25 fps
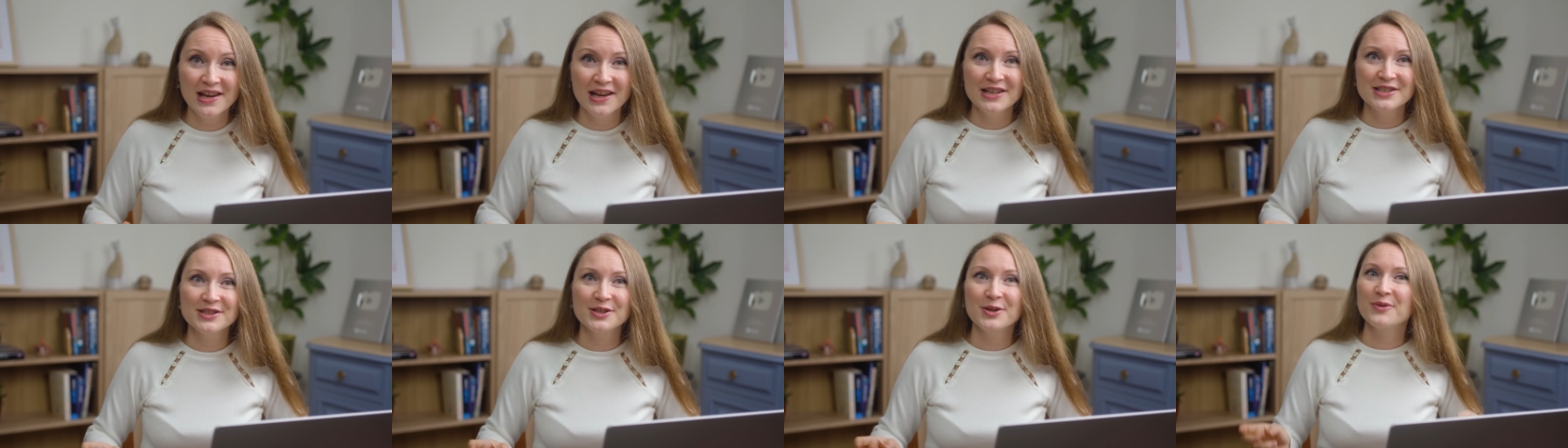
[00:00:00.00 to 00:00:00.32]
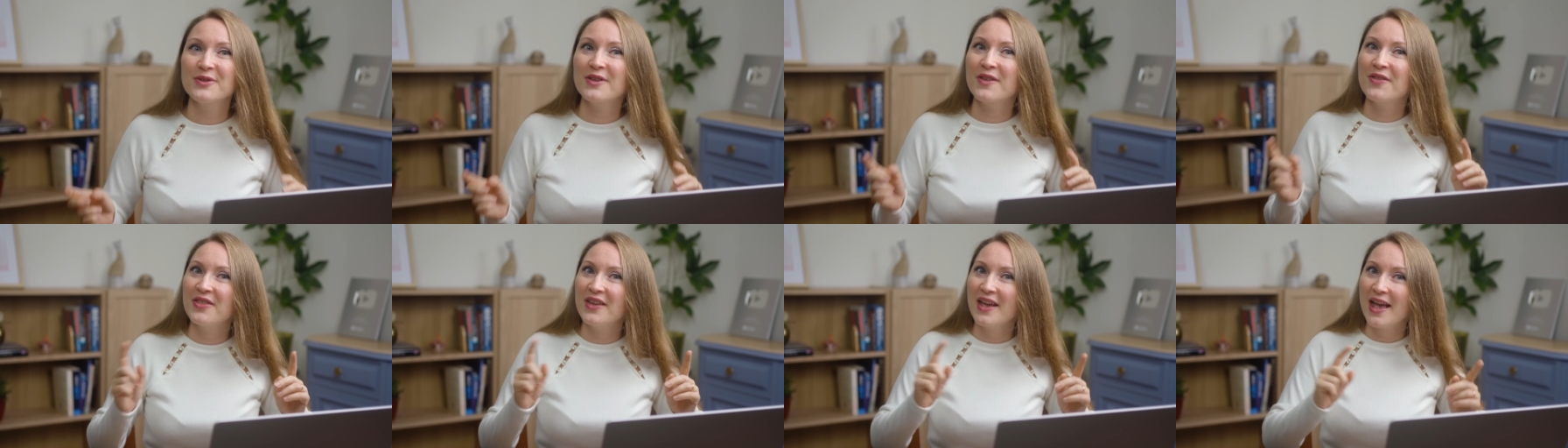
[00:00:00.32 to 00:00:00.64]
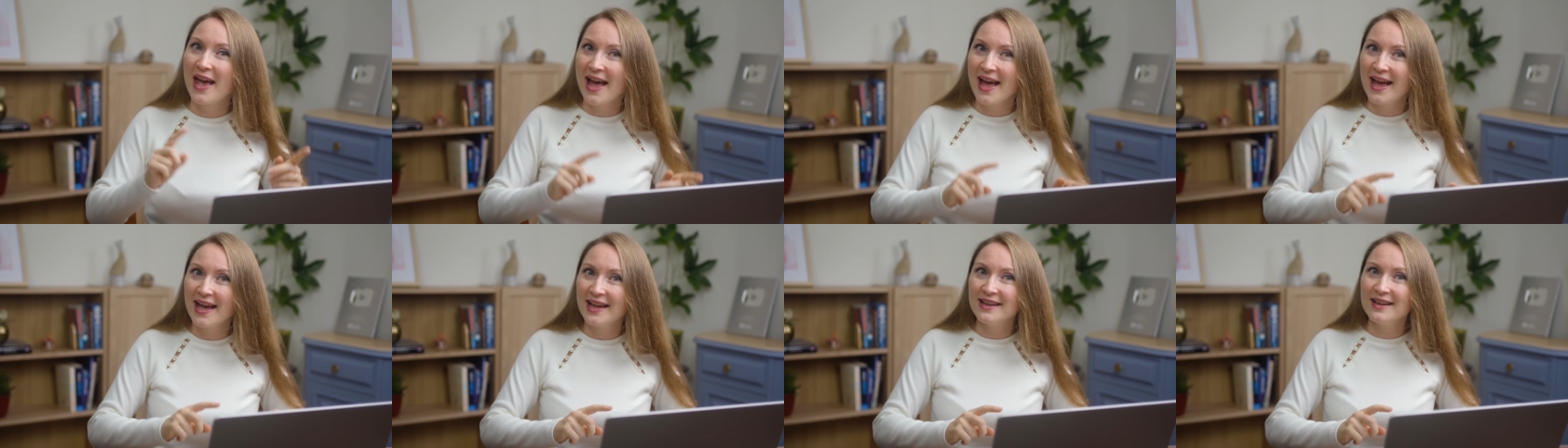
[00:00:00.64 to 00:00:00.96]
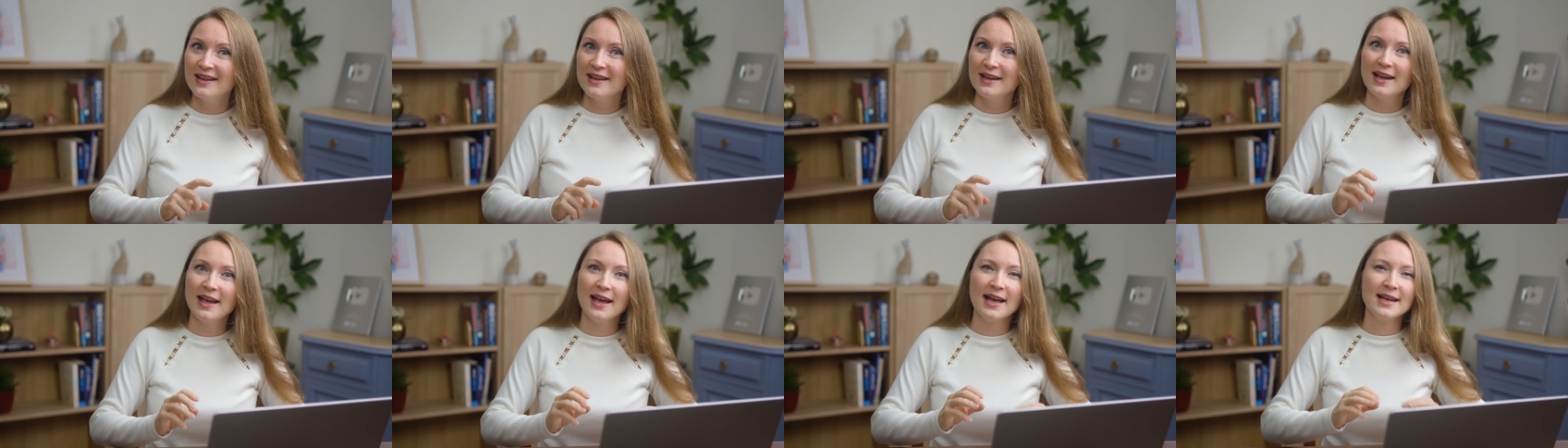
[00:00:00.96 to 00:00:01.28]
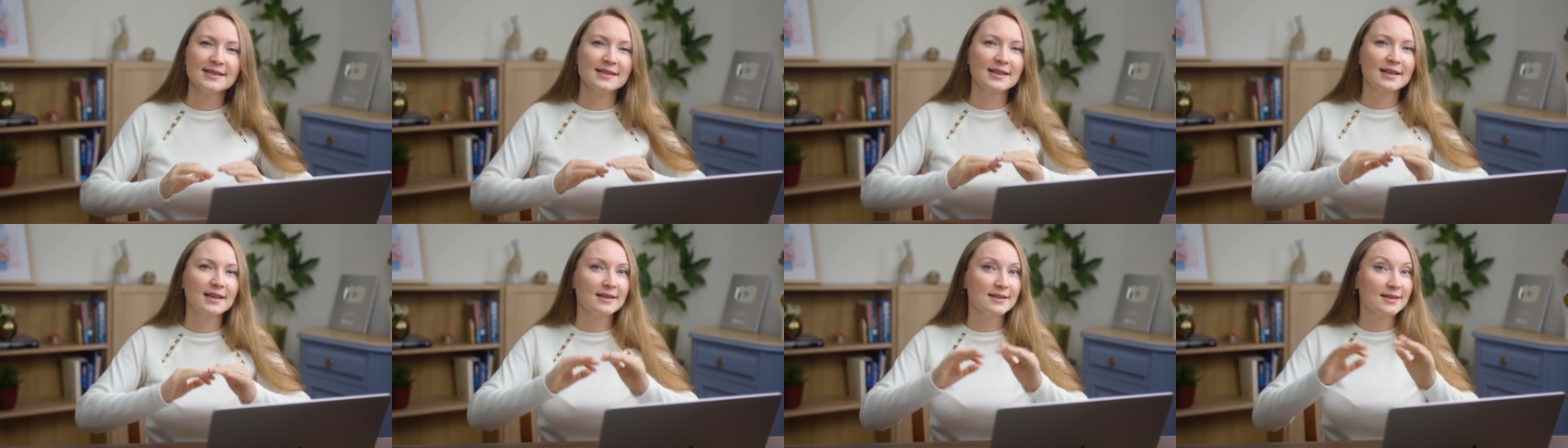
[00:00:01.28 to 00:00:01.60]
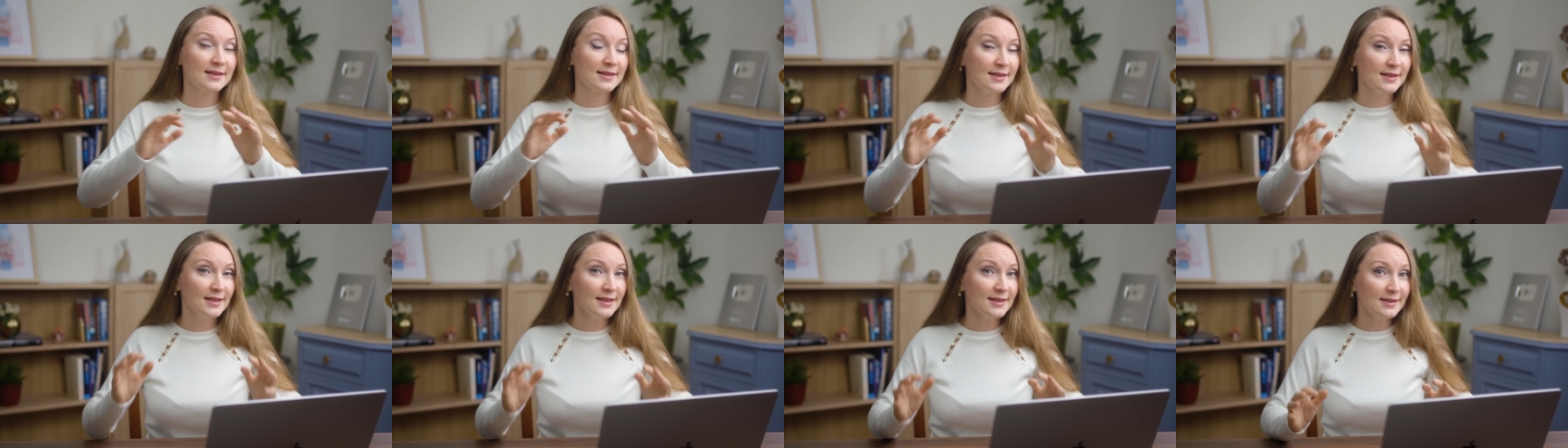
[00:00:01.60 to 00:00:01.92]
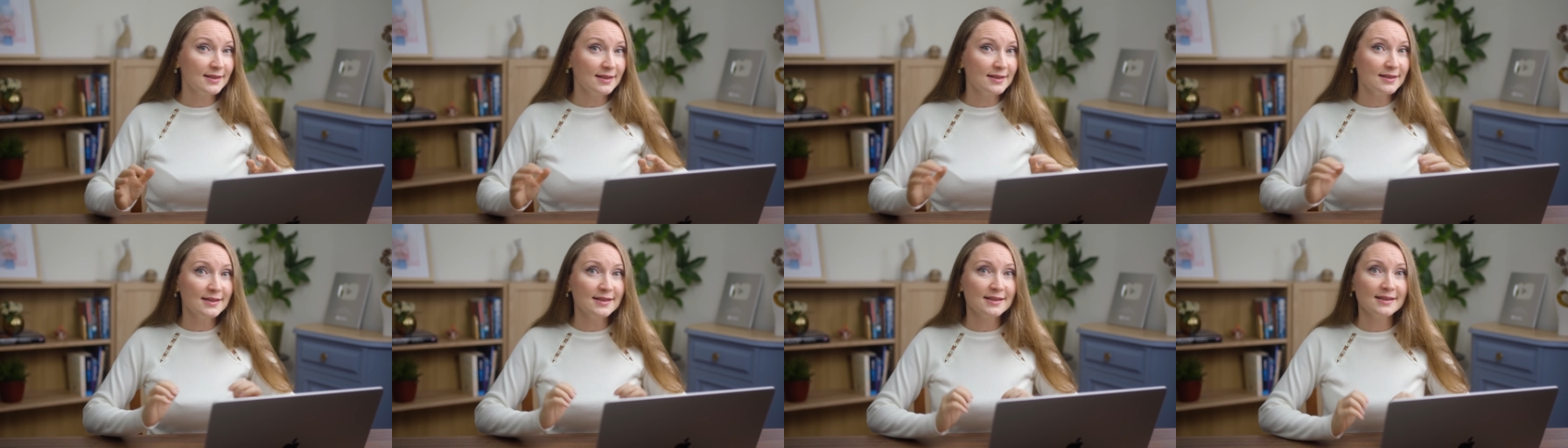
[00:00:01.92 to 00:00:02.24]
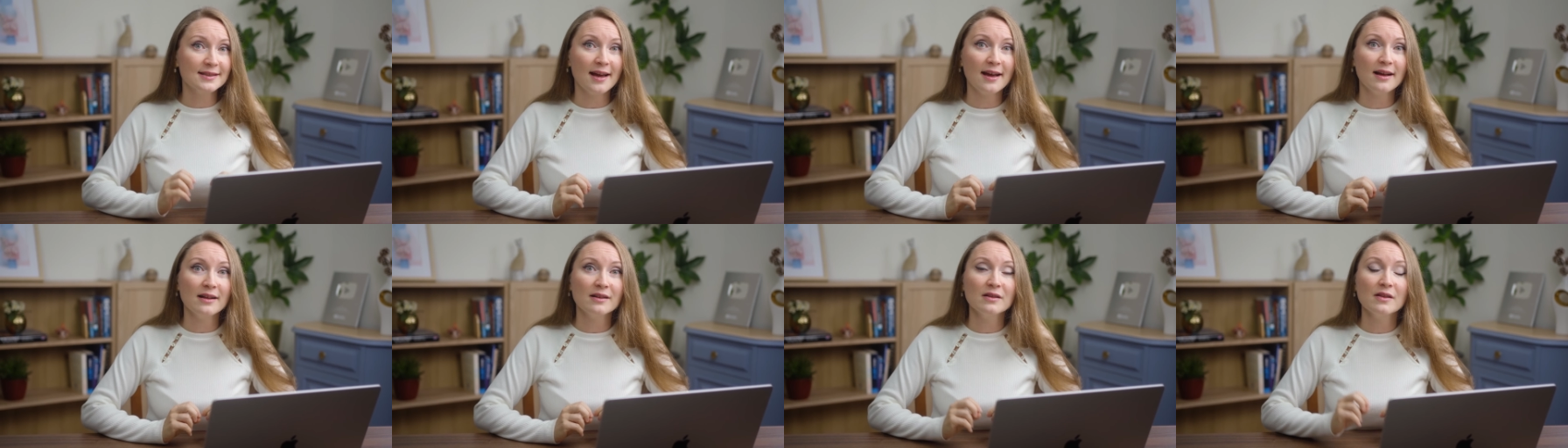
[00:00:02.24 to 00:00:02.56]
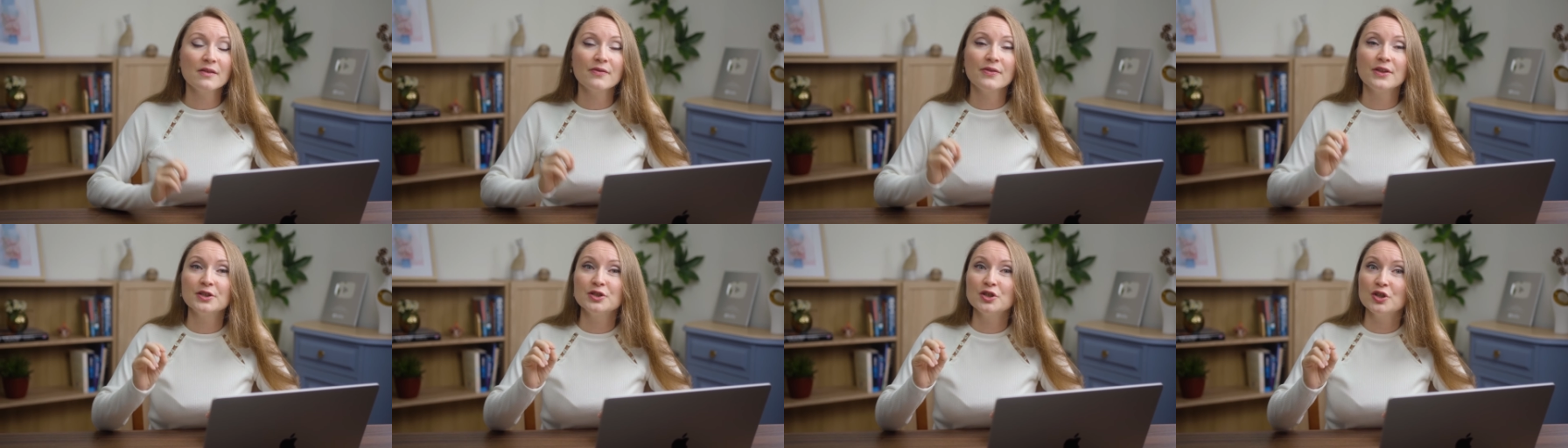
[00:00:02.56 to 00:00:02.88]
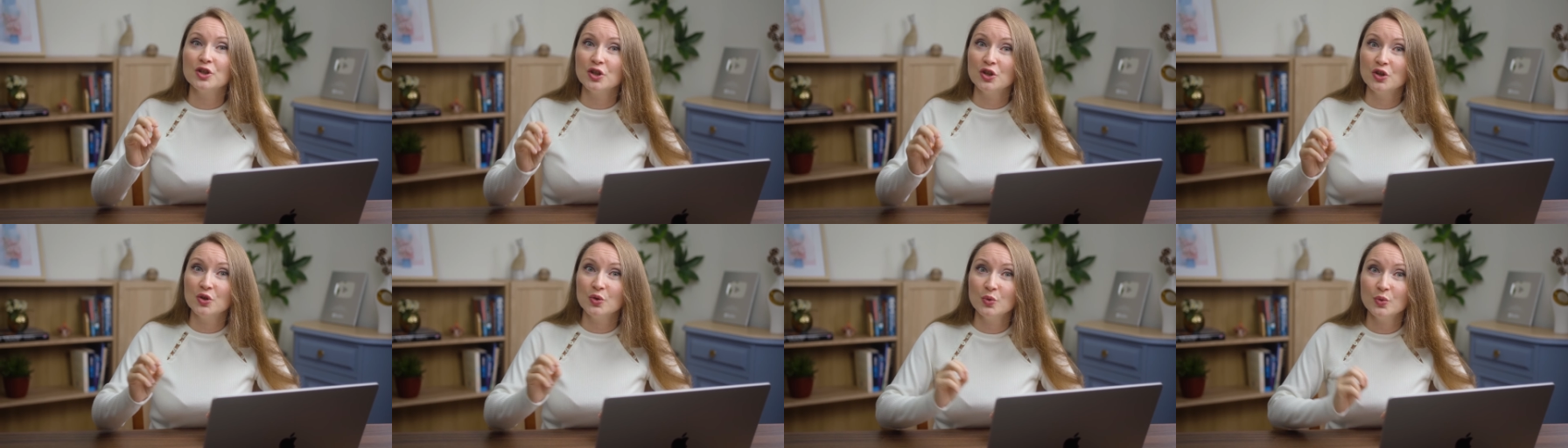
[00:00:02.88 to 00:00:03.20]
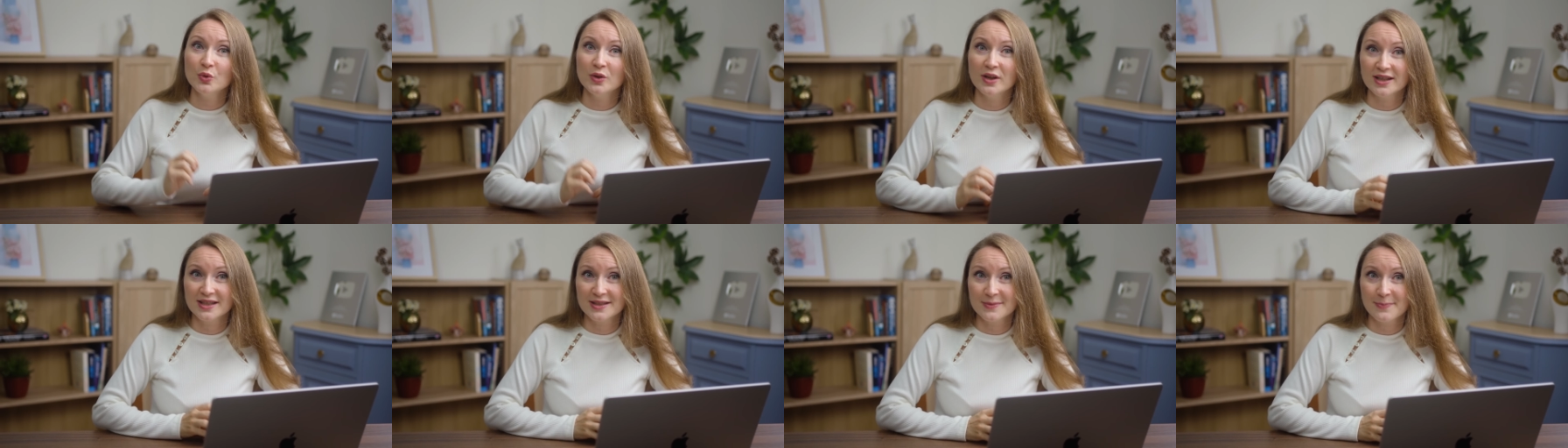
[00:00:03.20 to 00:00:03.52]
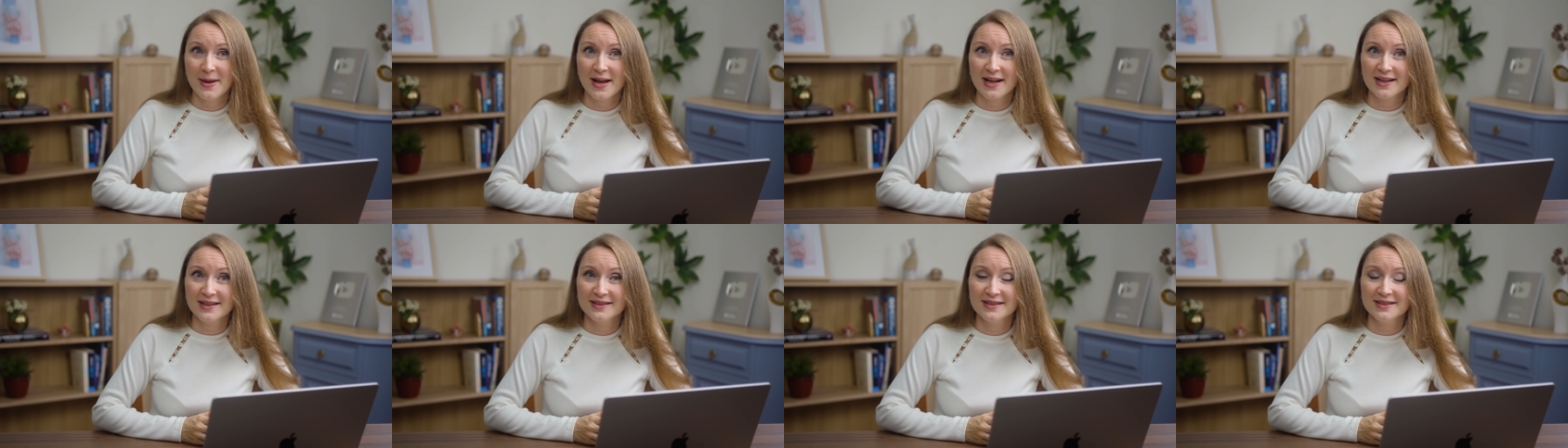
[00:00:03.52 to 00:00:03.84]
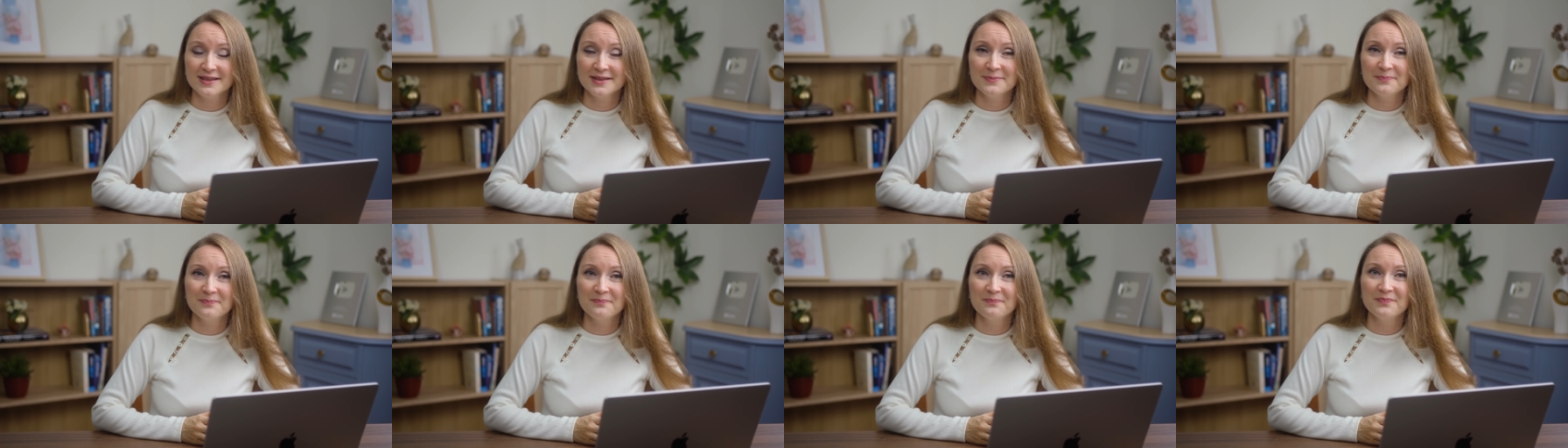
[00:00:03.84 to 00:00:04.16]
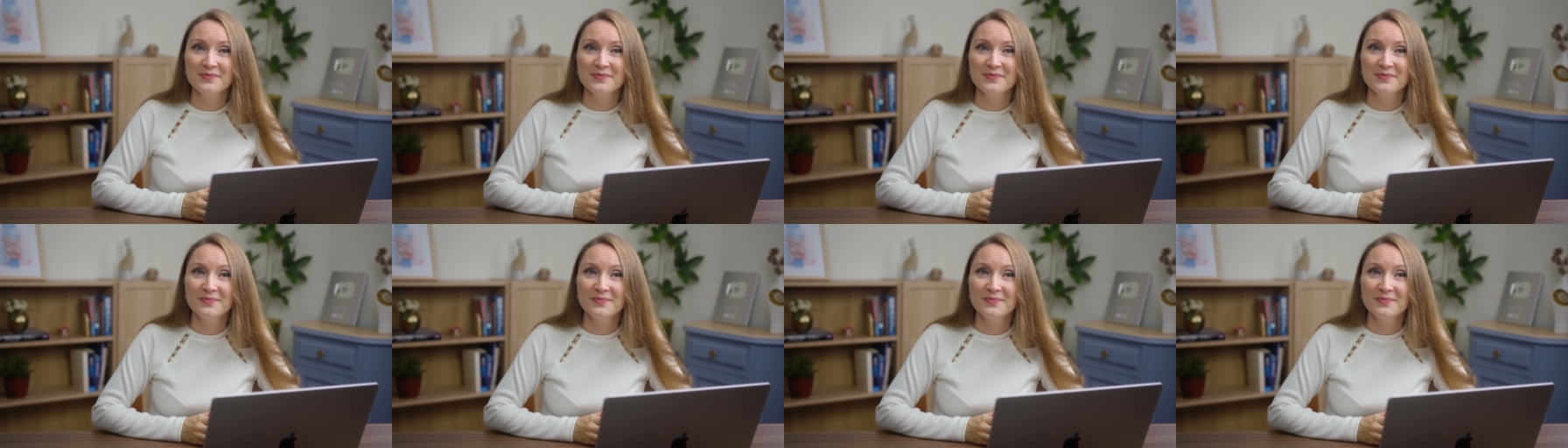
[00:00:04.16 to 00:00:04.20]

so that the ad has a consistent style that you expected.